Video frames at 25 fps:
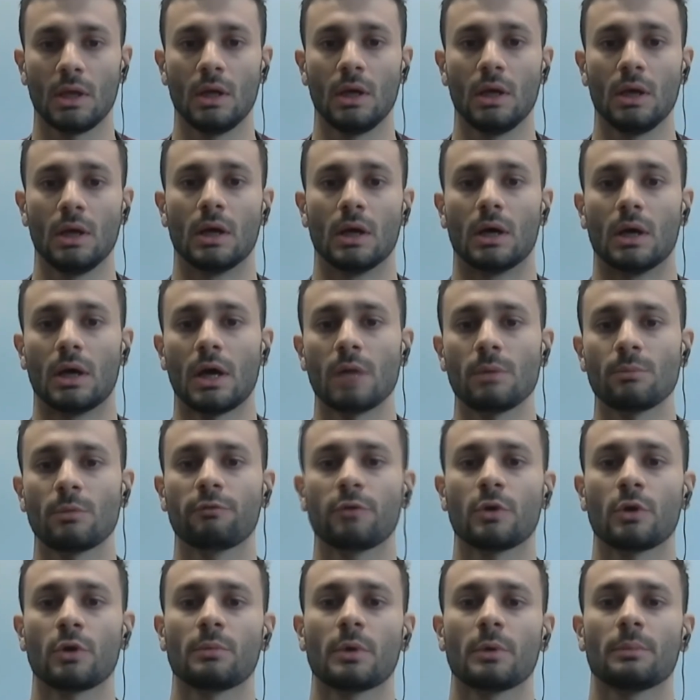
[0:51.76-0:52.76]
I'm a
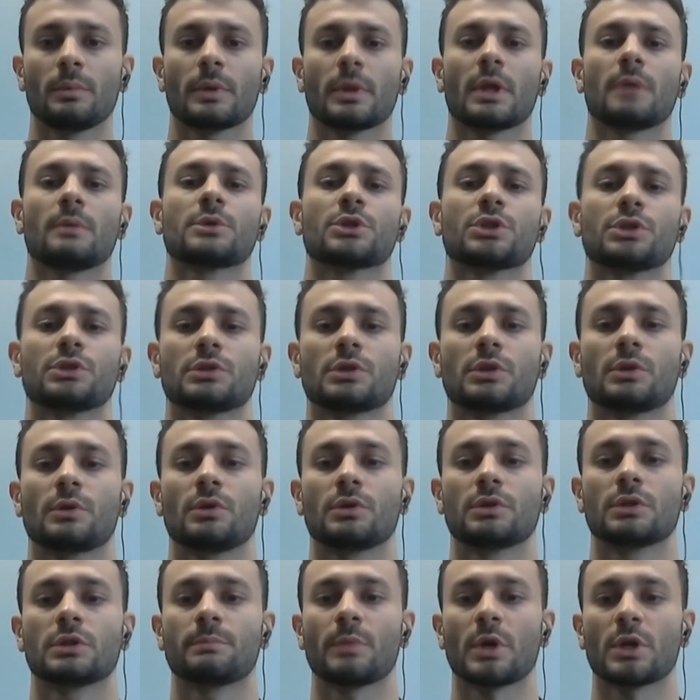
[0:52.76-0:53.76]
former application
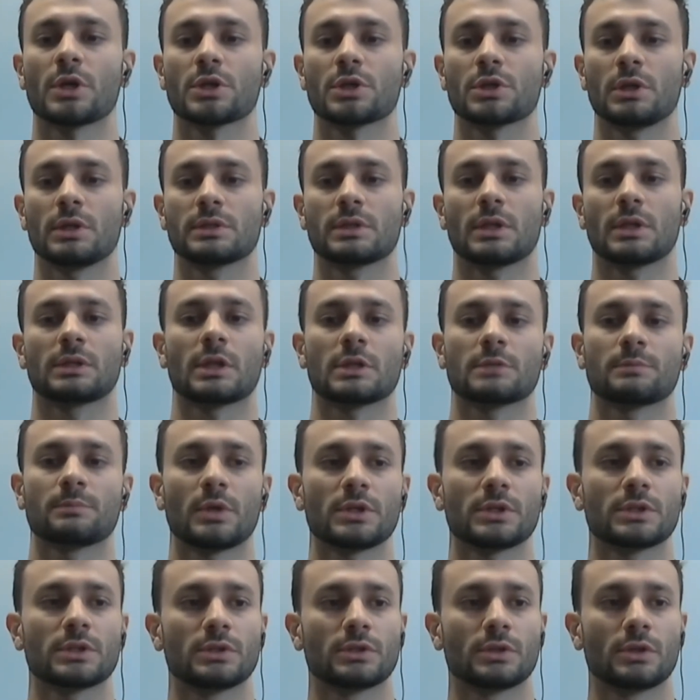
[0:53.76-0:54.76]
security specialist at
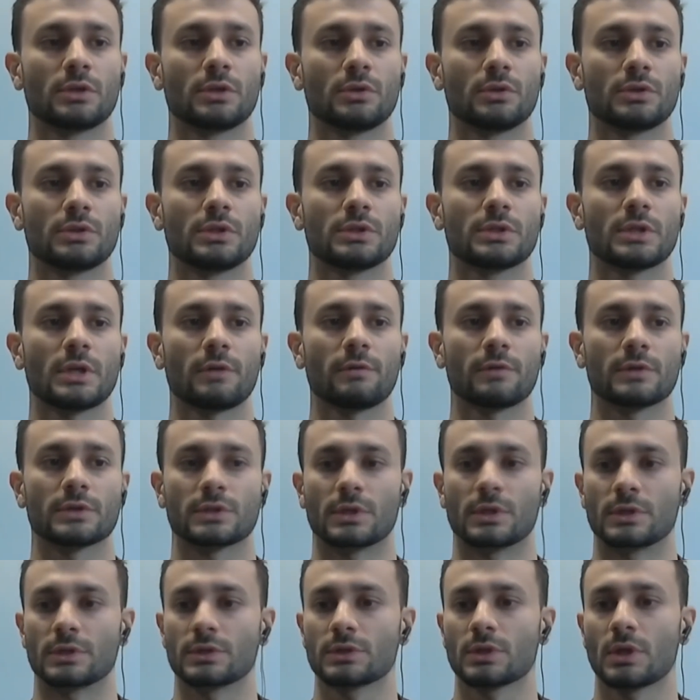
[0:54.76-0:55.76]
Kaspersky Security
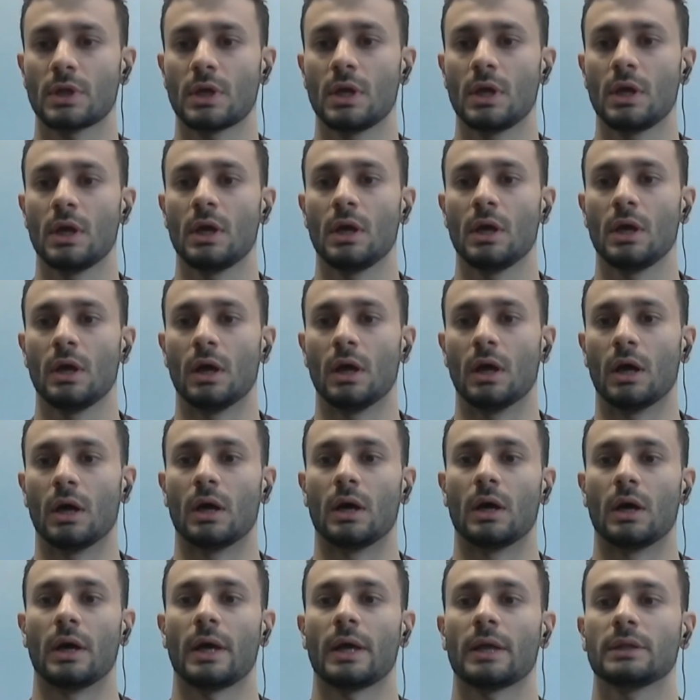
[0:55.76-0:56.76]
Services,
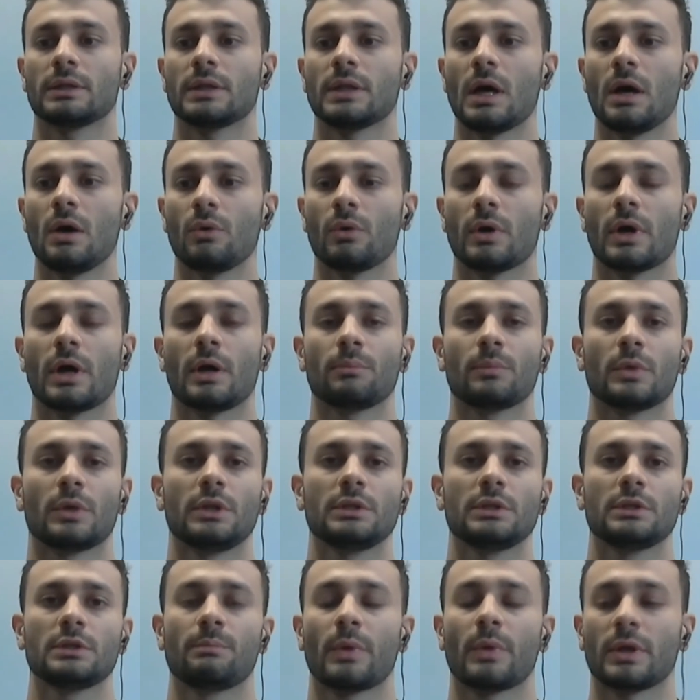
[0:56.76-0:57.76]
and now I'm
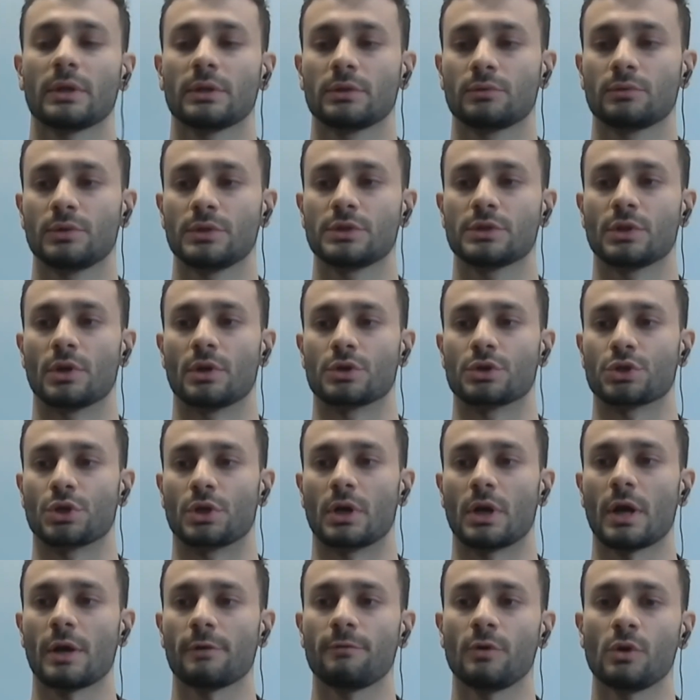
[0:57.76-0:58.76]
independent
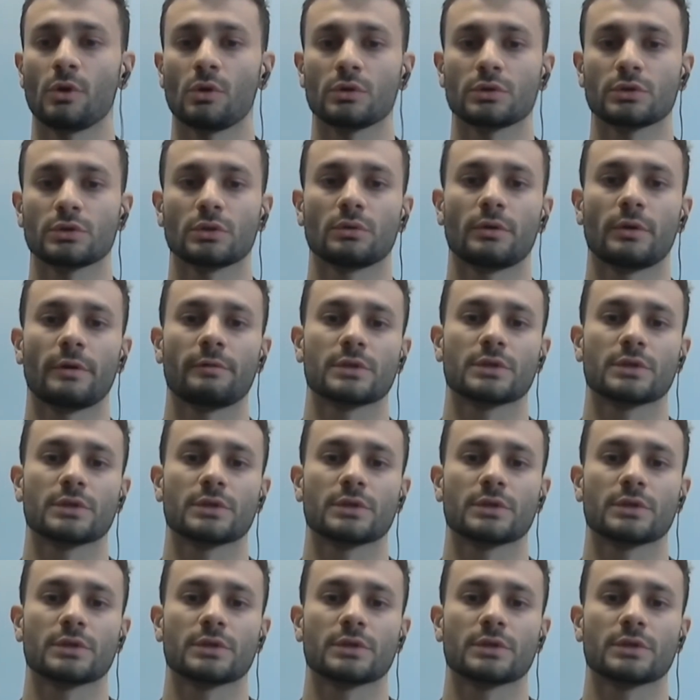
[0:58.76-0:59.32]
researcher. I focus on reverse